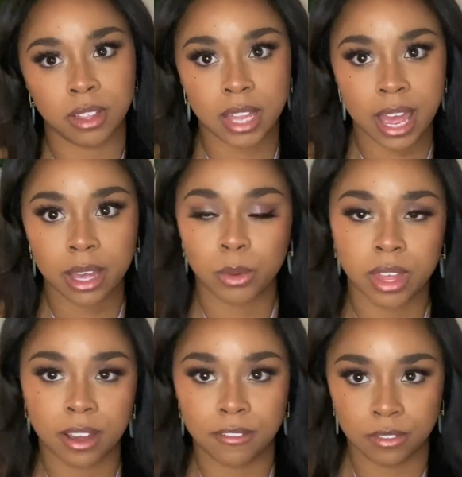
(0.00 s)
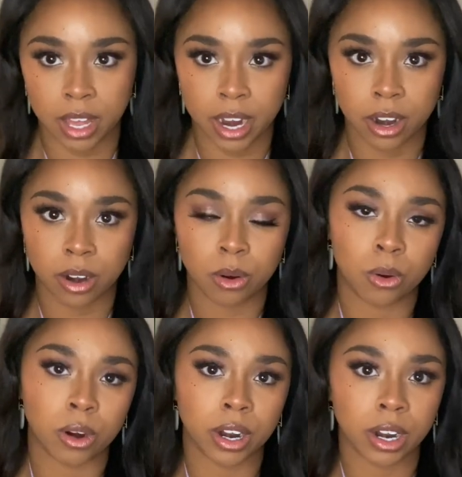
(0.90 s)
the leg with like a flare
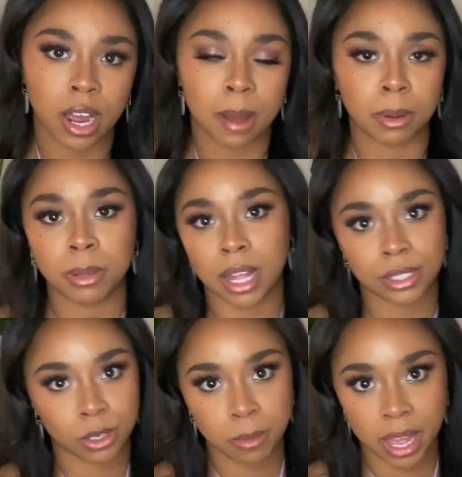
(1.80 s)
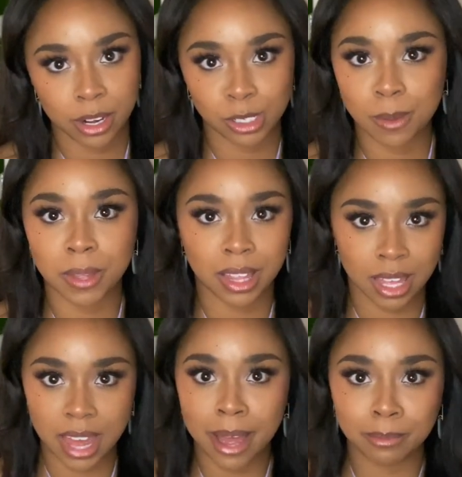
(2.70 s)
or um, a palazzo pant or something
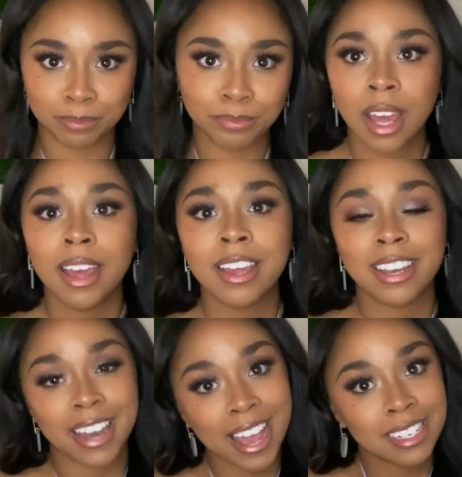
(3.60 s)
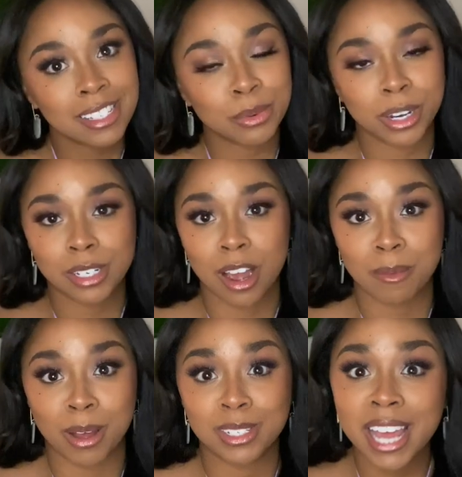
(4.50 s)
like that. Next, we're going to talk
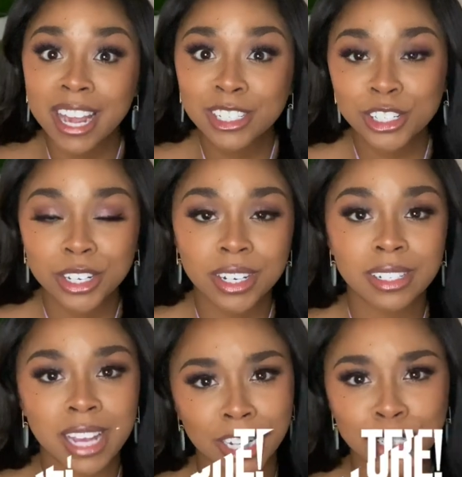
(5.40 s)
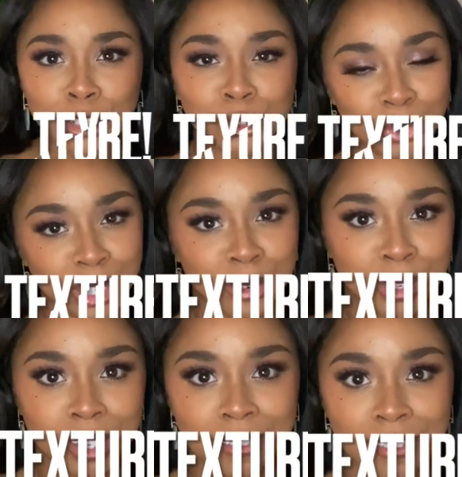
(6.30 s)
about texture. Texture is really,
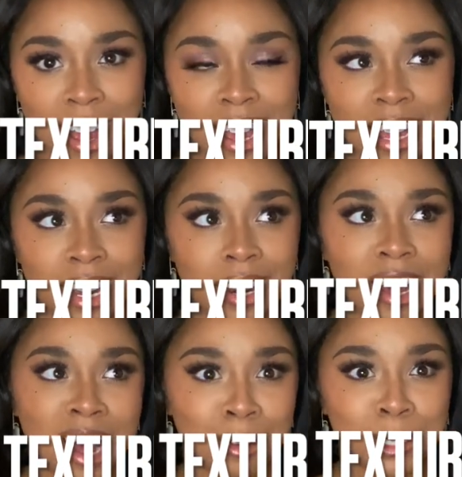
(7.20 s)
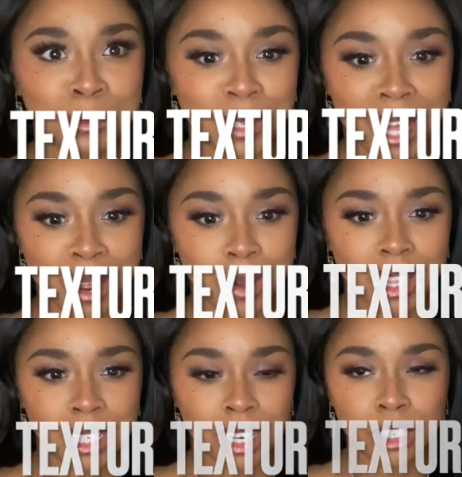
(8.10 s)
really fun um, to play
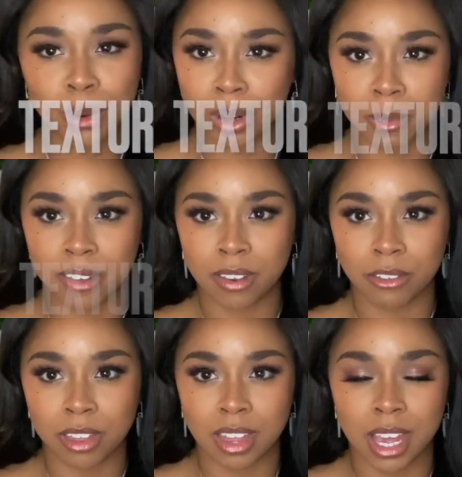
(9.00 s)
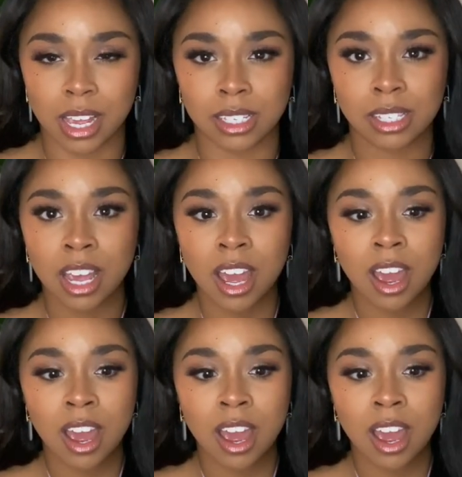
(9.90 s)
with. It's actually one of my favorite things.